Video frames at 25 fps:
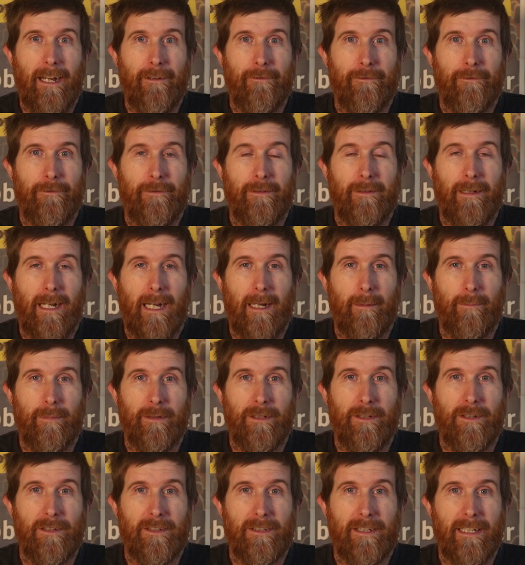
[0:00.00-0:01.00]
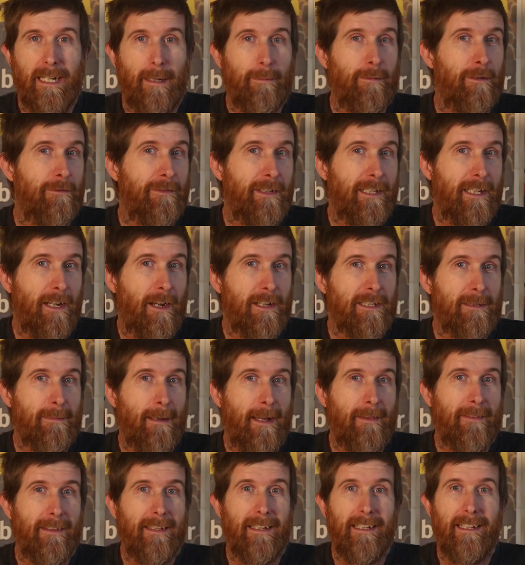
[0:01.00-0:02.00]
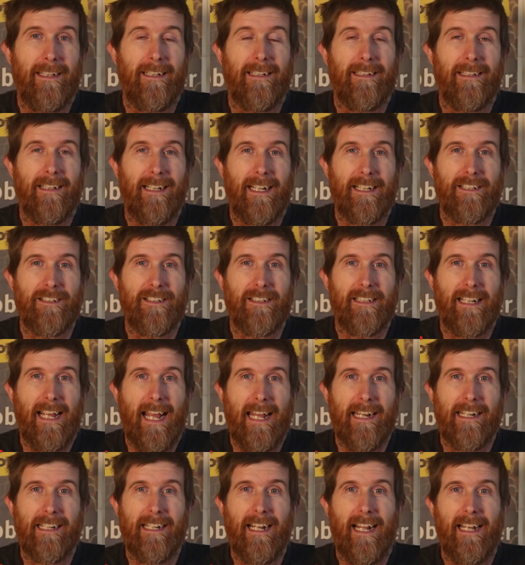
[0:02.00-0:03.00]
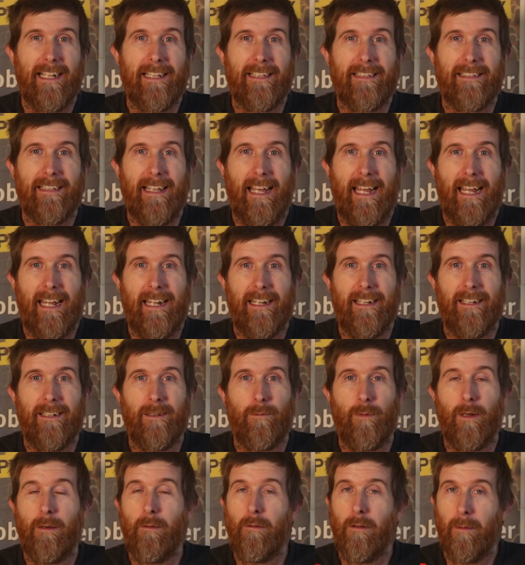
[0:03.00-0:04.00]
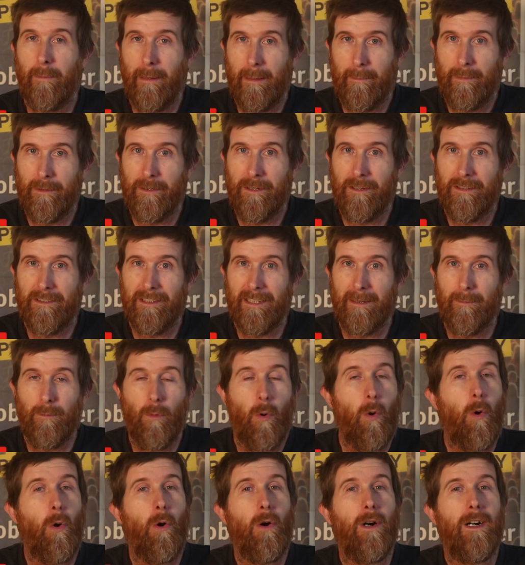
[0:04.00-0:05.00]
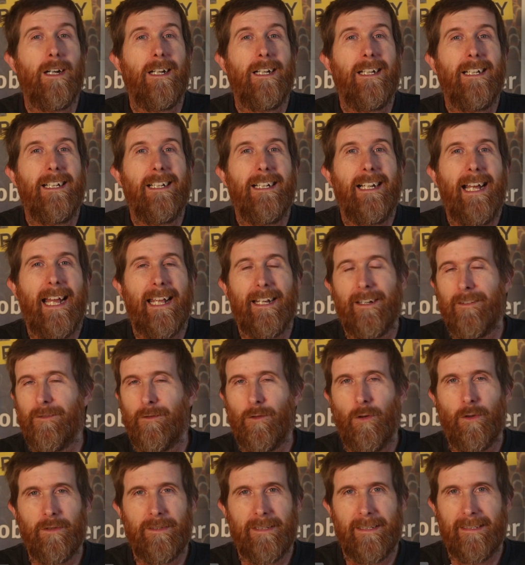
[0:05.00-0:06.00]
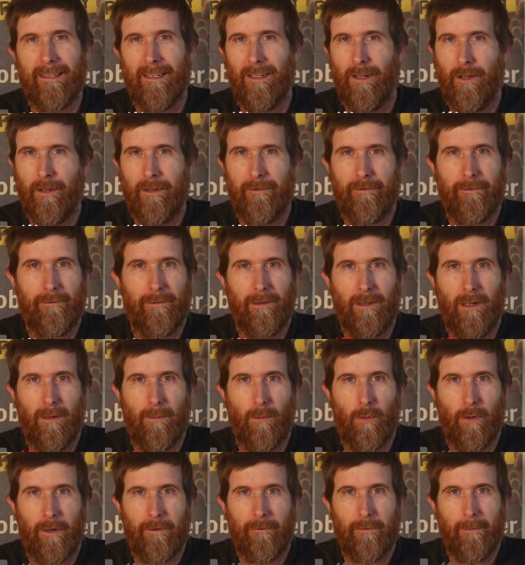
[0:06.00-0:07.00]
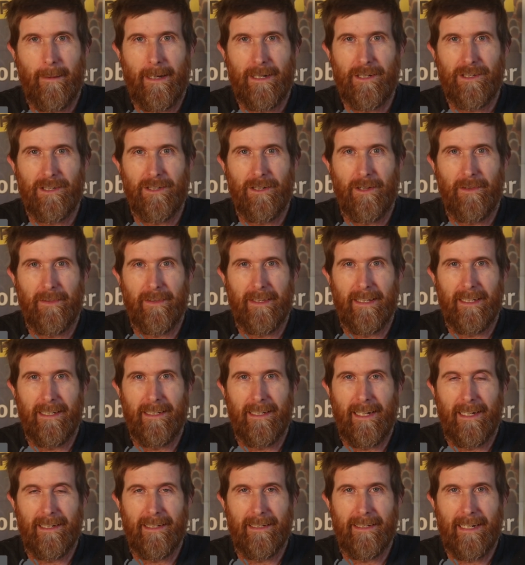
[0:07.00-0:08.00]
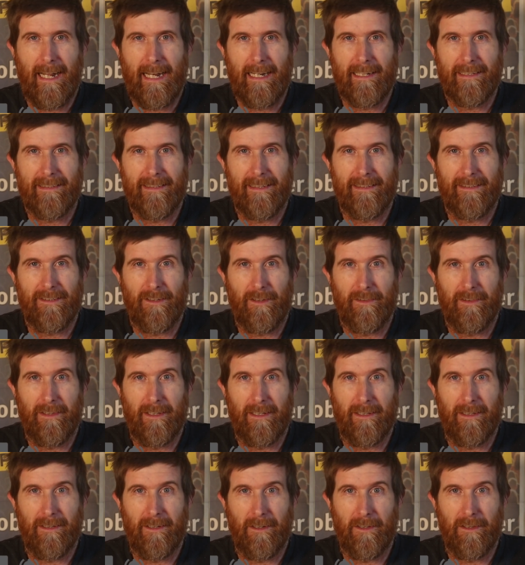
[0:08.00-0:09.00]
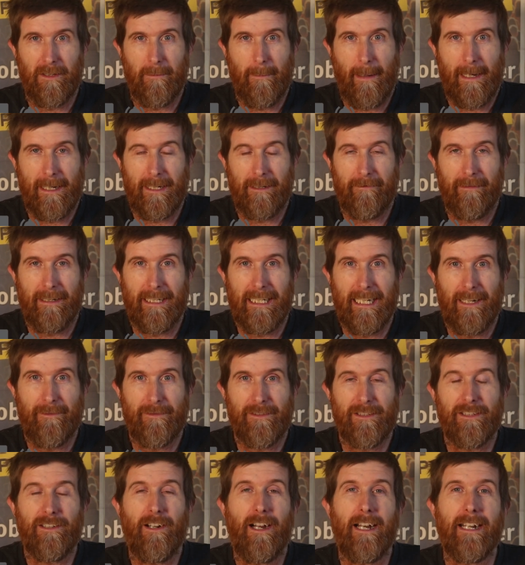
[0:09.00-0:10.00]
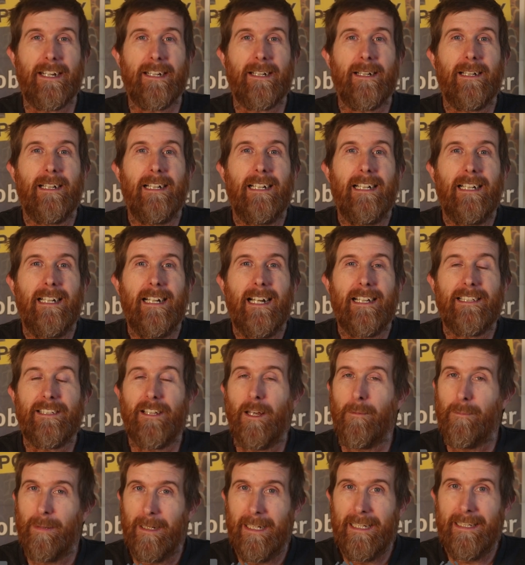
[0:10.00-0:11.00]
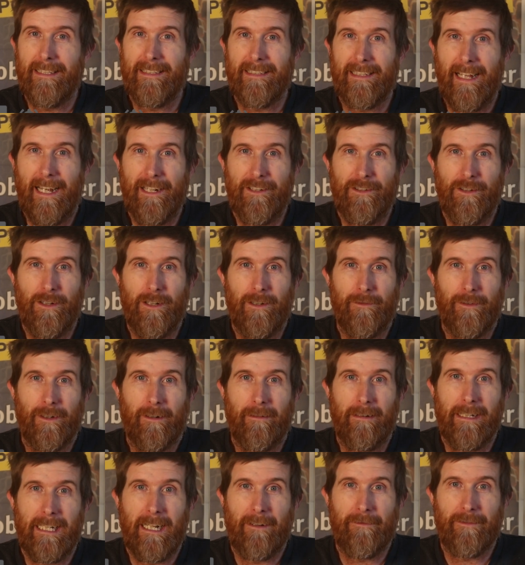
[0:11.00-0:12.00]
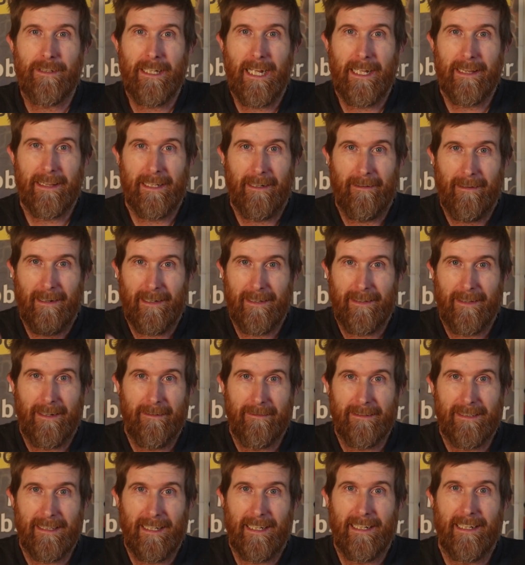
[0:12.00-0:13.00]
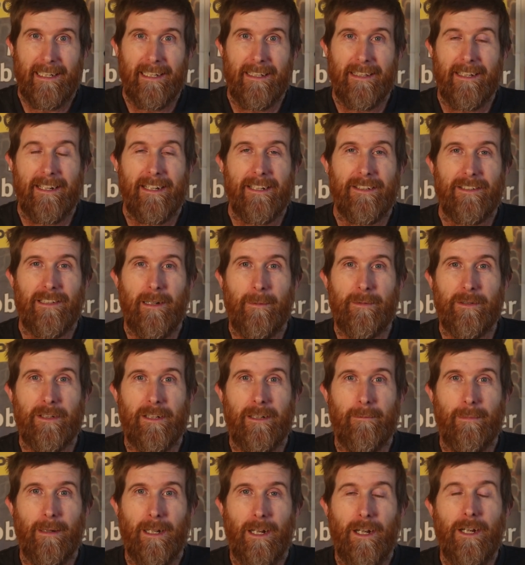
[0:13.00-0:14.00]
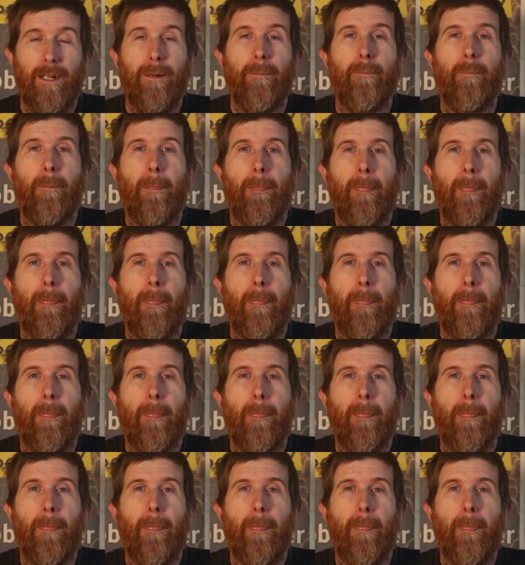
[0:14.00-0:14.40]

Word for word: have uh, produced a number of videos about the election candidates, and we will be producing more. And of course, there's a lot of lot more information on the and analysis on the on the main Green Left site. So please stay tuned for Green Left. For that there are, there is a link in the description below.